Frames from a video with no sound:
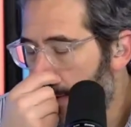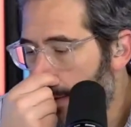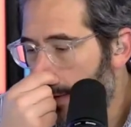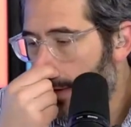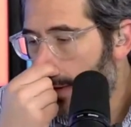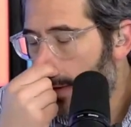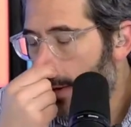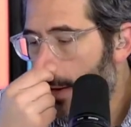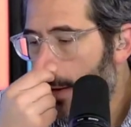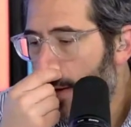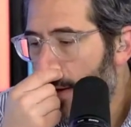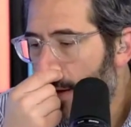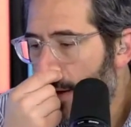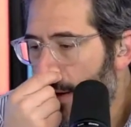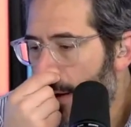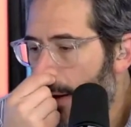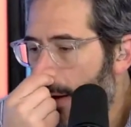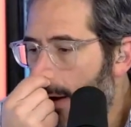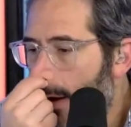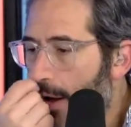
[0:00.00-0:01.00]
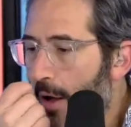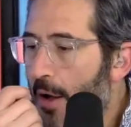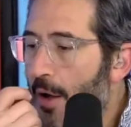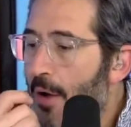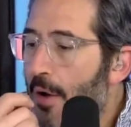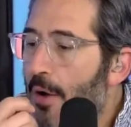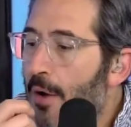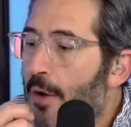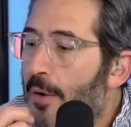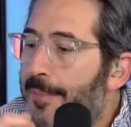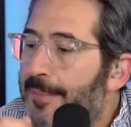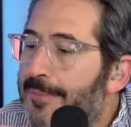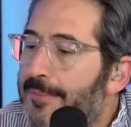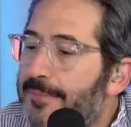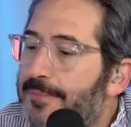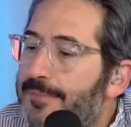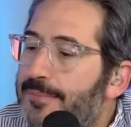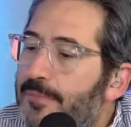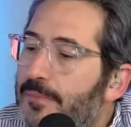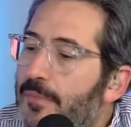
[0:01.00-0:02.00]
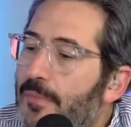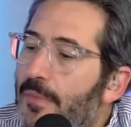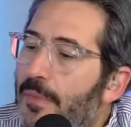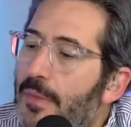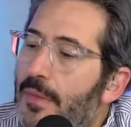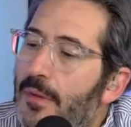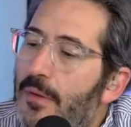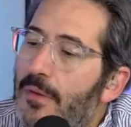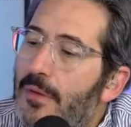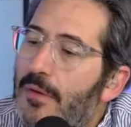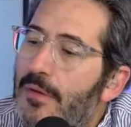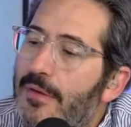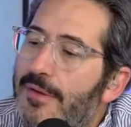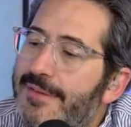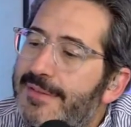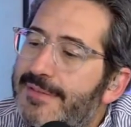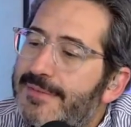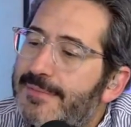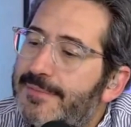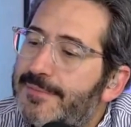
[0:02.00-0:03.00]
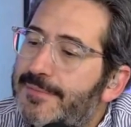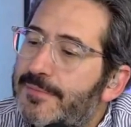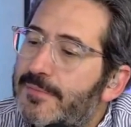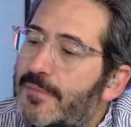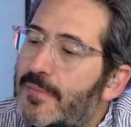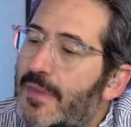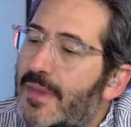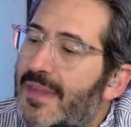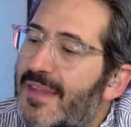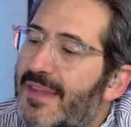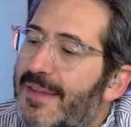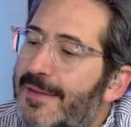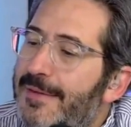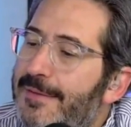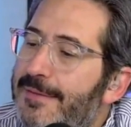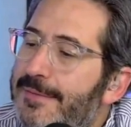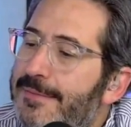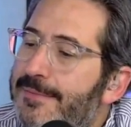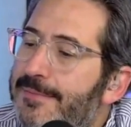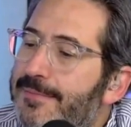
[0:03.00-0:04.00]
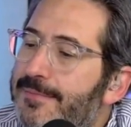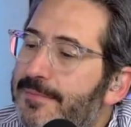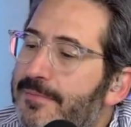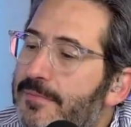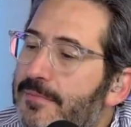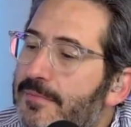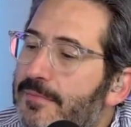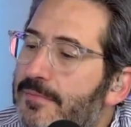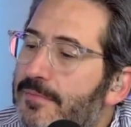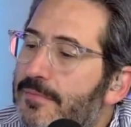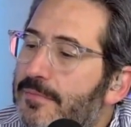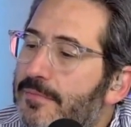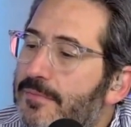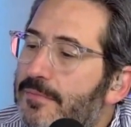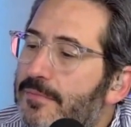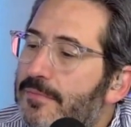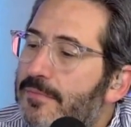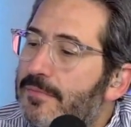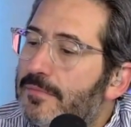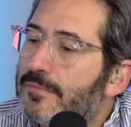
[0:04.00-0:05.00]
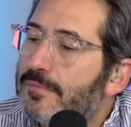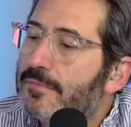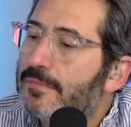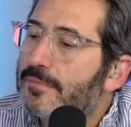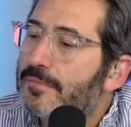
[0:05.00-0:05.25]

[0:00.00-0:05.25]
(not speaking)